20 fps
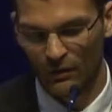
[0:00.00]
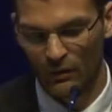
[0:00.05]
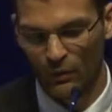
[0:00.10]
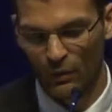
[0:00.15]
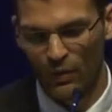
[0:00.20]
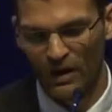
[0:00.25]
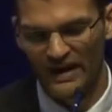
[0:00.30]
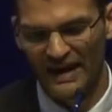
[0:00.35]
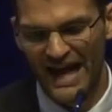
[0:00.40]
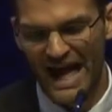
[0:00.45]

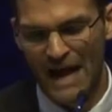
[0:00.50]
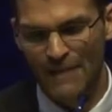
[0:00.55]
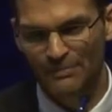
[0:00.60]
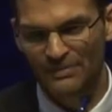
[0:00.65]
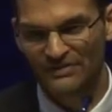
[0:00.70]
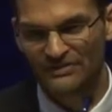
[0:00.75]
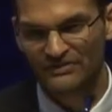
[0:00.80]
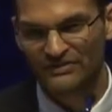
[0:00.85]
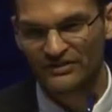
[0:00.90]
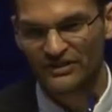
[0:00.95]
What
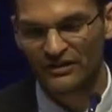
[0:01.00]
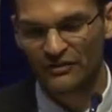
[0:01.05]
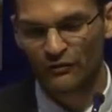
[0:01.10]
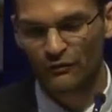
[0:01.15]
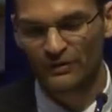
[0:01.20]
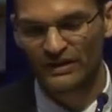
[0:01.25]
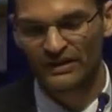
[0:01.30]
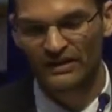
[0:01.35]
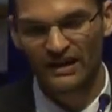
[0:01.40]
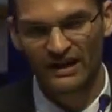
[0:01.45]
happens if
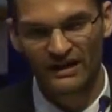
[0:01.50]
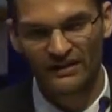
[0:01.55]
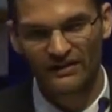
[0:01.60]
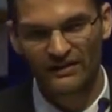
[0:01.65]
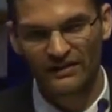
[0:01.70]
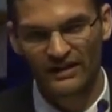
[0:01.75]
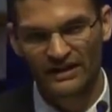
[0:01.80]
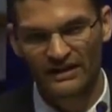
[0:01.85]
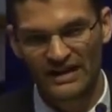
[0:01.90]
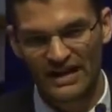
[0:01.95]
we cut
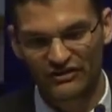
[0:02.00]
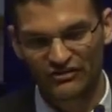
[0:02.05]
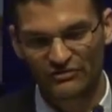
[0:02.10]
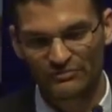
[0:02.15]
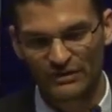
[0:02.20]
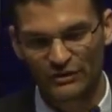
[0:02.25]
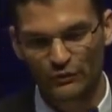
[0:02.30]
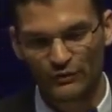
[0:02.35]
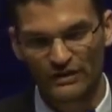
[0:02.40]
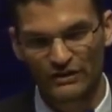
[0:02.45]
the connection
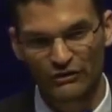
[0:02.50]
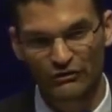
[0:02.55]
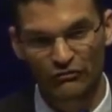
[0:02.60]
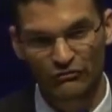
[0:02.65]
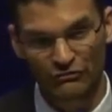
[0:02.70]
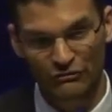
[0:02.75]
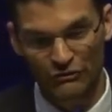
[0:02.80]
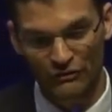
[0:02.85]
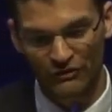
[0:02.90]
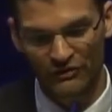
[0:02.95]
between
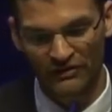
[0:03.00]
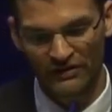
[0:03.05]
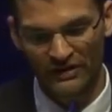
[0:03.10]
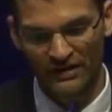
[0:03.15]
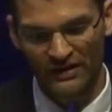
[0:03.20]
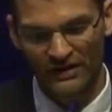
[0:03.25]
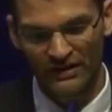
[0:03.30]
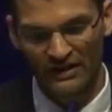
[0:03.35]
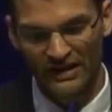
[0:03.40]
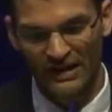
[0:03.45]
truth
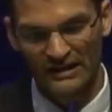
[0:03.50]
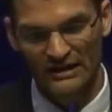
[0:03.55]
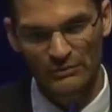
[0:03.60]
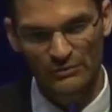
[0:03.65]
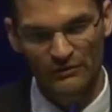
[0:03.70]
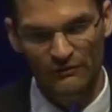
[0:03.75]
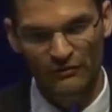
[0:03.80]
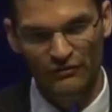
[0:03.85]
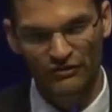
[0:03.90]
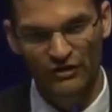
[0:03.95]
and
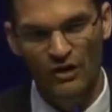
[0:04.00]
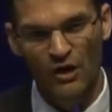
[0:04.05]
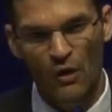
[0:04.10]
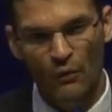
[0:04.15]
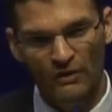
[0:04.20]
human flourishing?